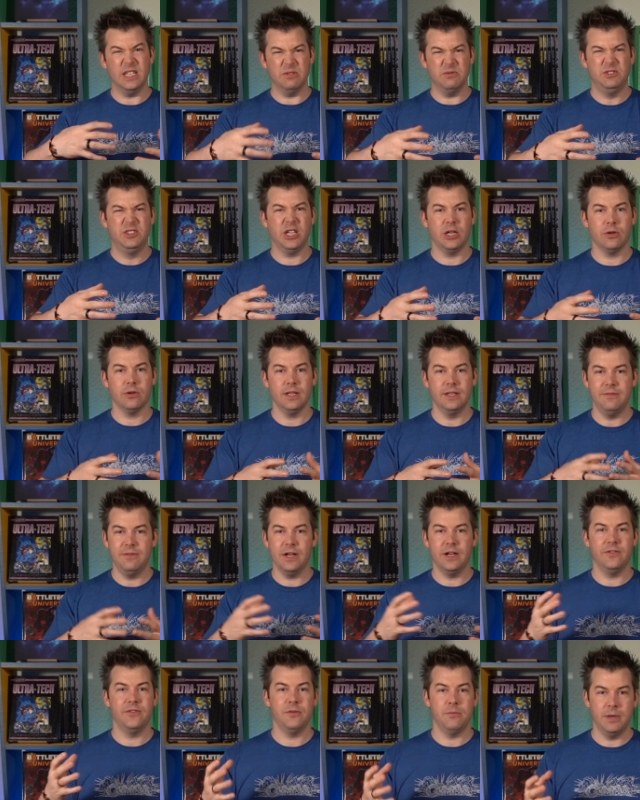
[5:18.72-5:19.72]
generally
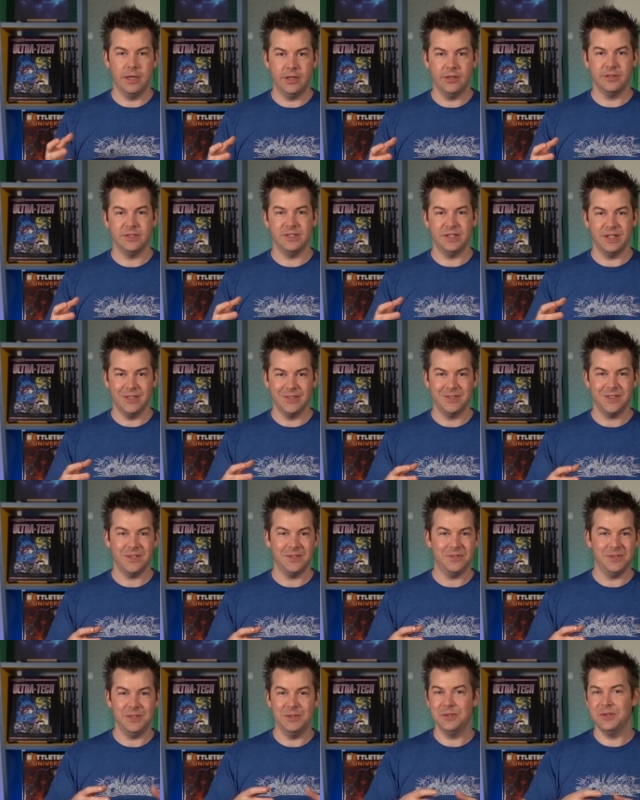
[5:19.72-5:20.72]
very familiar to those
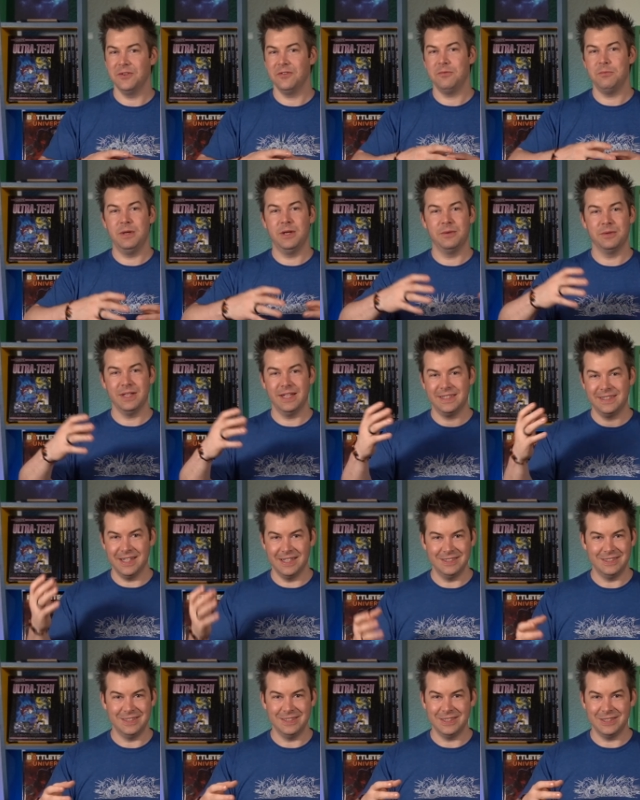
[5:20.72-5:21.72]
of you who are familiar with like
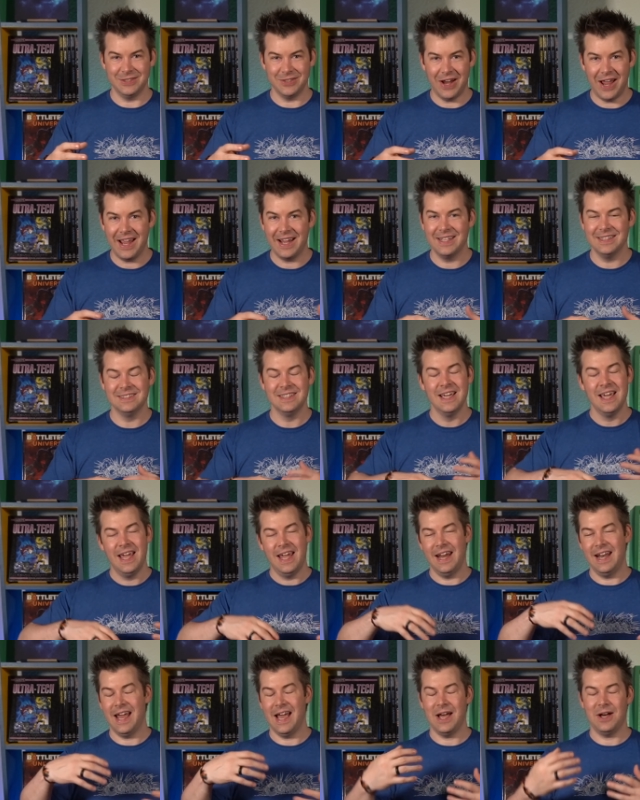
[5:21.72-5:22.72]
Dungeons and Dragons
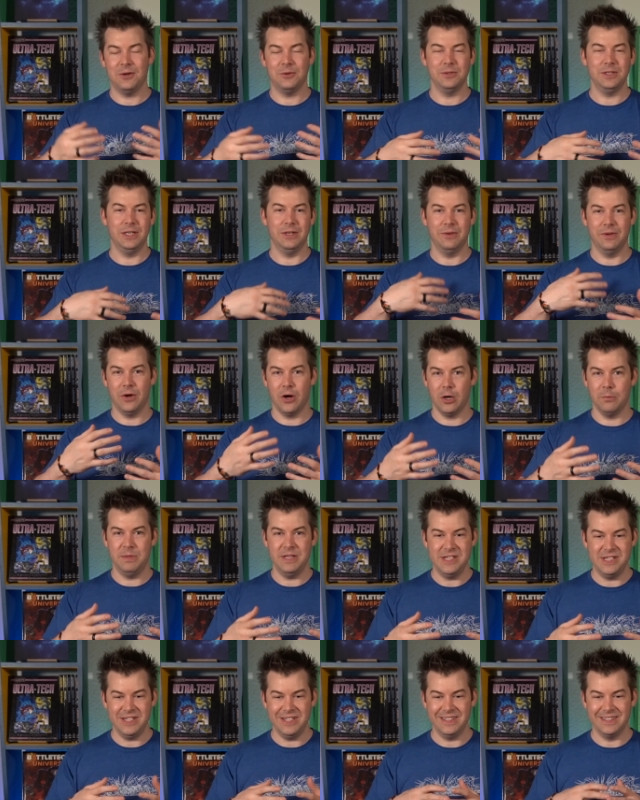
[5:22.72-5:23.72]
and how, in
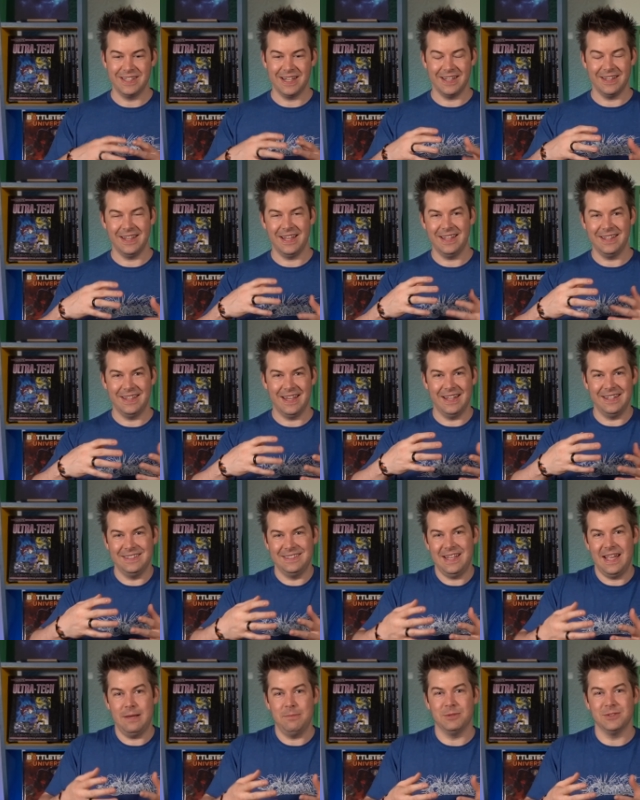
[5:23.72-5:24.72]
RPGs, kind of that
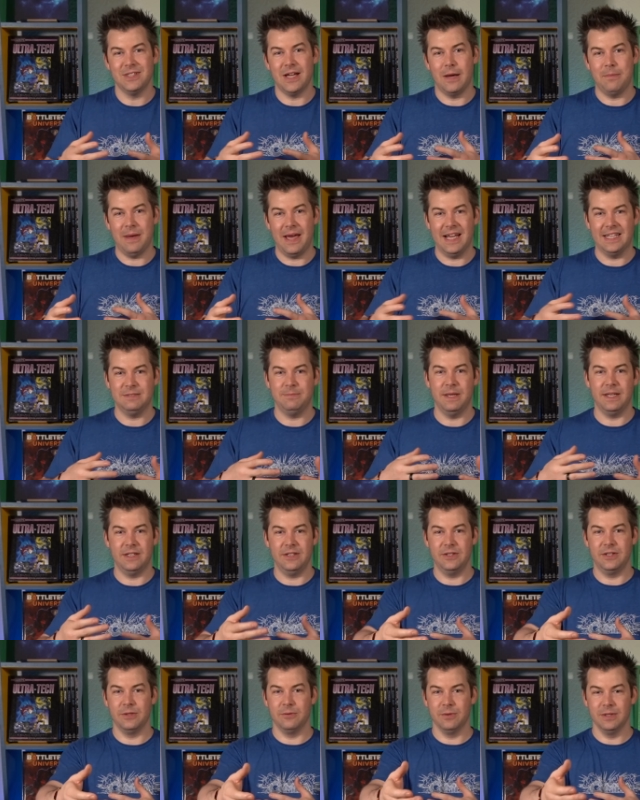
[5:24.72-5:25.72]
tabletop aspect,
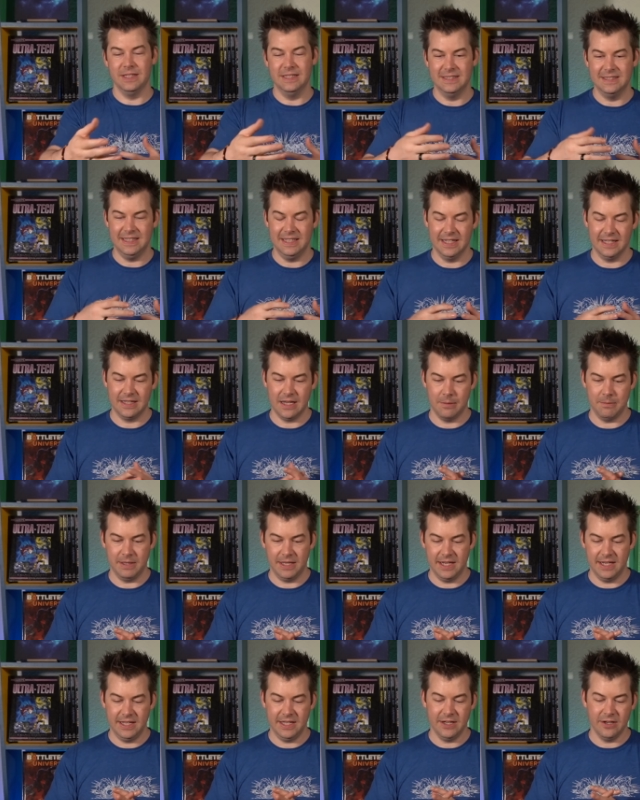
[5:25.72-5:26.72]
you can really see it coming
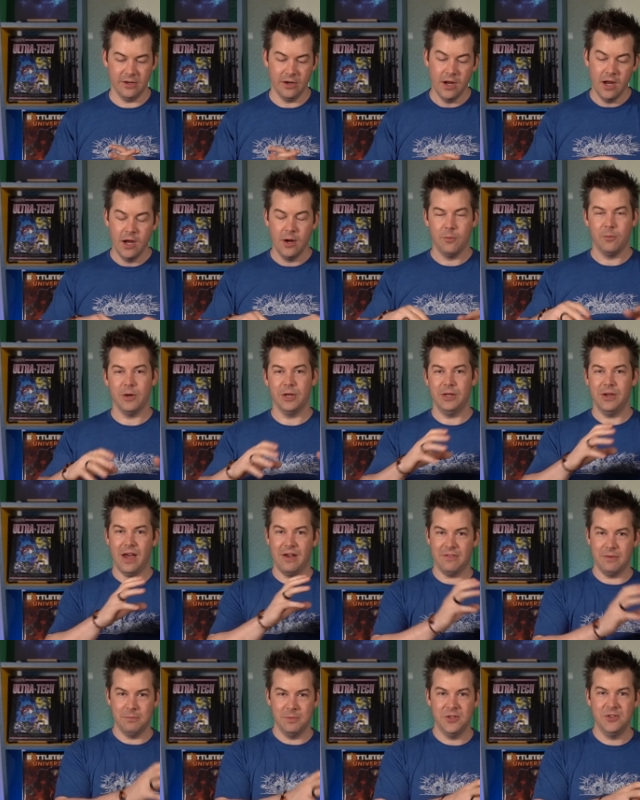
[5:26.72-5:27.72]
in here where you
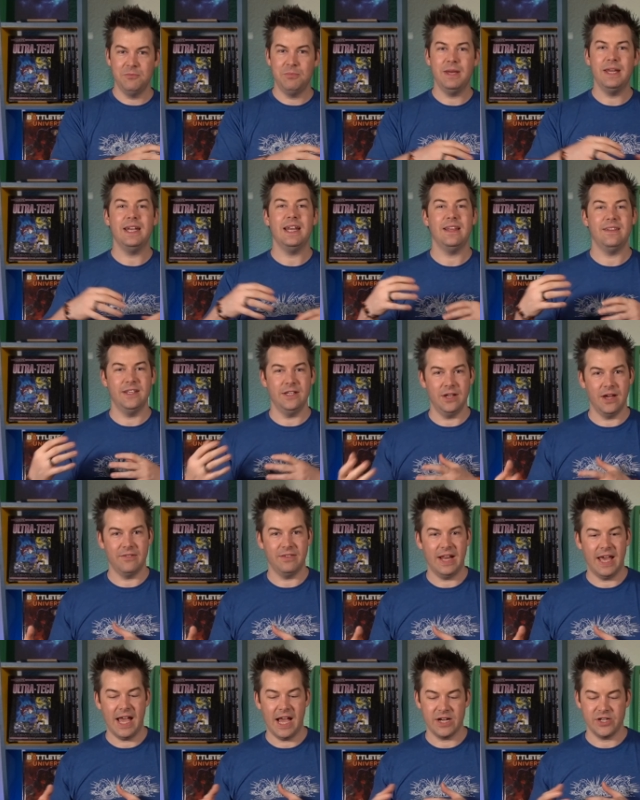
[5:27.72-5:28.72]
have a movement and then you have
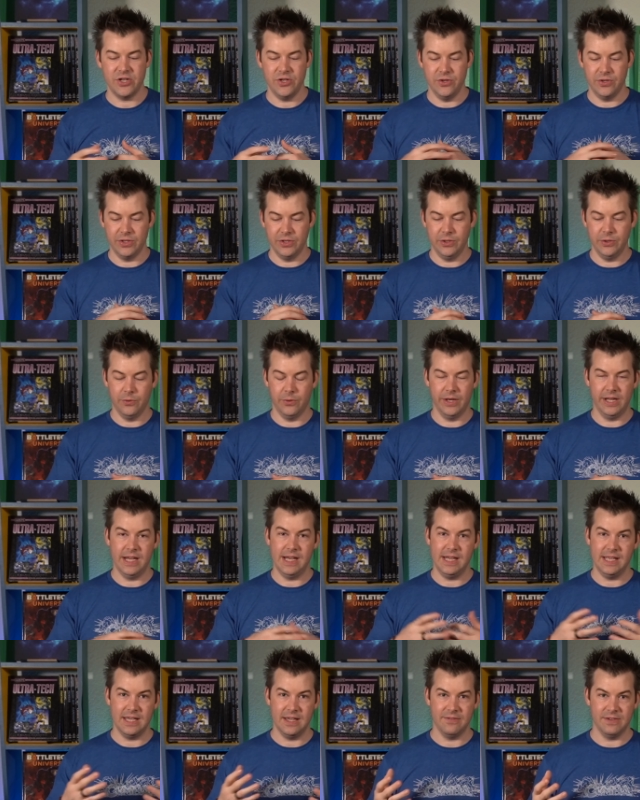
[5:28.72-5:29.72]
an action you can do on
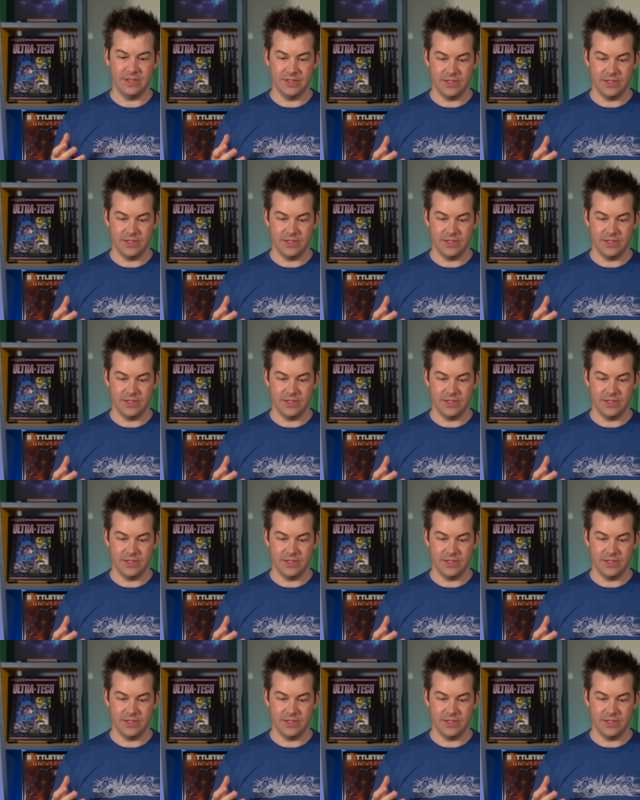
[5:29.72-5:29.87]
any given